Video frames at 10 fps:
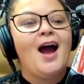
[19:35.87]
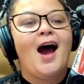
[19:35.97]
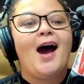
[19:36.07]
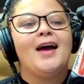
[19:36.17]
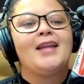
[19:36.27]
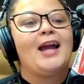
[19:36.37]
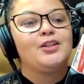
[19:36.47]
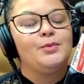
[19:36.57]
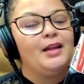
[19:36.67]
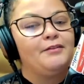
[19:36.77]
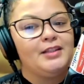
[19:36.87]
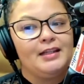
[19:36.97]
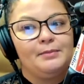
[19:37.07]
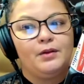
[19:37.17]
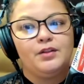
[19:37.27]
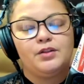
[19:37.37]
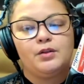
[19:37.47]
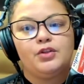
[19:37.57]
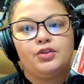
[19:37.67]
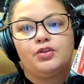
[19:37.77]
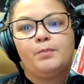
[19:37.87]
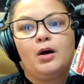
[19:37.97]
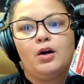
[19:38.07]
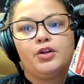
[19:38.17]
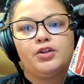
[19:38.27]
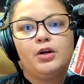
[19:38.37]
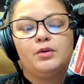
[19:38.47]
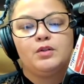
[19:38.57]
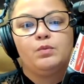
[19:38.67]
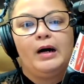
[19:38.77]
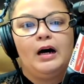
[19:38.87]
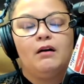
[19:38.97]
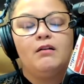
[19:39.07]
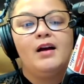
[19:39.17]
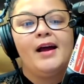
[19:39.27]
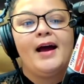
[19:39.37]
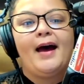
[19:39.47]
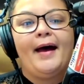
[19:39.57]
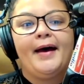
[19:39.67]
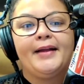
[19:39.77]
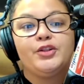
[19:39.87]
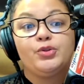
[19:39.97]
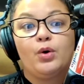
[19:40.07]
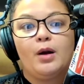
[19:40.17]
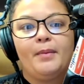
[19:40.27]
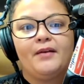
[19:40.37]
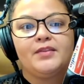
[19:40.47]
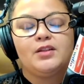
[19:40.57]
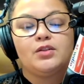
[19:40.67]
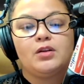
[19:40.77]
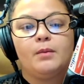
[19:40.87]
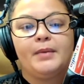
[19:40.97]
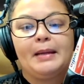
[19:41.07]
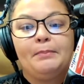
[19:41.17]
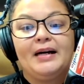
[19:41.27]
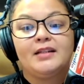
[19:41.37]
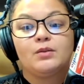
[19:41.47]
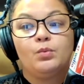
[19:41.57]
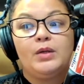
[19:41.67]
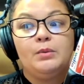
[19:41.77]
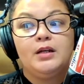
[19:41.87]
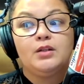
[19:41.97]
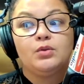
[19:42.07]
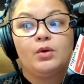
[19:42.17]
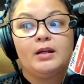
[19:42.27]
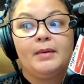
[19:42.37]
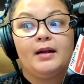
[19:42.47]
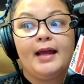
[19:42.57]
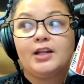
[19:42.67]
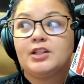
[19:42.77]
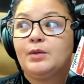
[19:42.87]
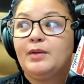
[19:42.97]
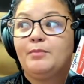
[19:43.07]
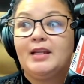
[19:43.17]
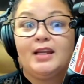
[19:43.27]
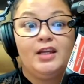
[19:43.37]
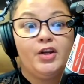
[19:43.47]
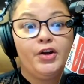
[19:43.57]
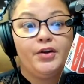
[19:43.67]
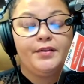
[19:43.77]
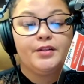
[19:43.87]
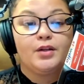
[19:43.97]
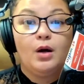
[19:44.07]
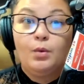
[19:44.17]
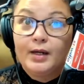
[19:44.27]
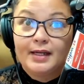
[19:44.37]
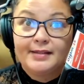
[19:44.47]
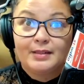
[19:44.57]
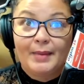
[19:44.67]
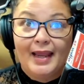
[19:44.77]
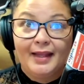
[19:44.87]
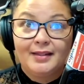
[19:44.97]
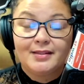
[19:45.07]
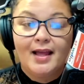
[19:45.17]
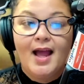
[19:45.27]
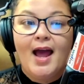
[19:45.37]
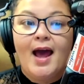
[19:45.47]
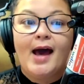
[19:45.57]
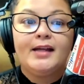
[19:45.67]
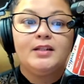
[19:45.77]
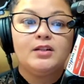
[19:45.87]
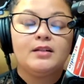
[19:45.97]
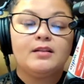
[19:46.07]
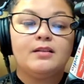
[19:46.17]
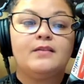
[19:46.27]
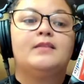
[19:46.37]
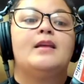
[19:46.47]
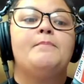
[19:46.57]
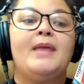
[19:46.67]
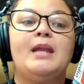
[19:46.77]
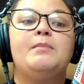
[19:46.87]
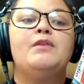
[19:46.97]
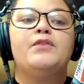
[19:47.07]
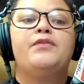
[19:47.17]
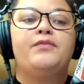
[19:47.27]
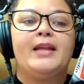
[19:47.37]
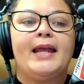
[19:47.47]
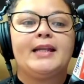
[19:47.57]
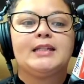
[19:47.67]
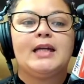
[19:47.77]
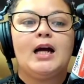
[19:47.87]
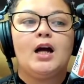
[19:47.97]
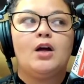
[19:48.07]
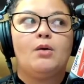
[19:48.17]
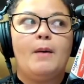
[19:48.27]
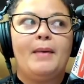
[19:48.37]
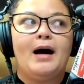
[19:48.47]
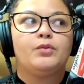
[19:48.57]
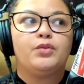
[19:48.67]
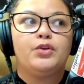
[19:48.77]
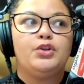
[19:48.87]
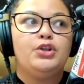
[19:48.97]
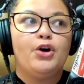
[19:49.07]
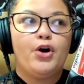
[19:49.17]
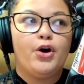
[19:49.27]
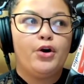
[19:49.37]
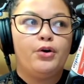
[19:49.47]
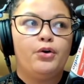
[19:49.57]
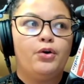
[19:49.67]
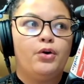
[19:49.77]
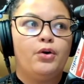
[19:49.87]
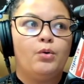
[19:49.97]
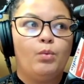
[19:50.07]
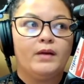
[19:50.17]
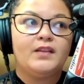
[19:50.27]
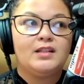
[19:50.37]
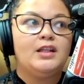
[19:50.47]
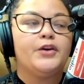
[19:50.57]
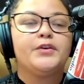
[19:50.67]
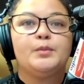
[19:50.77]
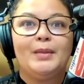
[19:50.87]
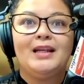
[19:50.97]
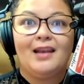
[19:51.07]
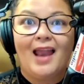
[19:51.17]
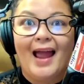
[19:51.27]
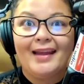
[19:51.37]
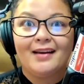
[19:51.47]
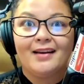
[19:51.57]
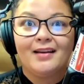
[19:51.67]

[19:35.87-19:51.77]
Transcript: And actually would love to get him on this podcast show as well, to talk about this topic. But we were talking about, actually, we've been a year in this co-working space, and it made me reflect about the year, what this year has been like.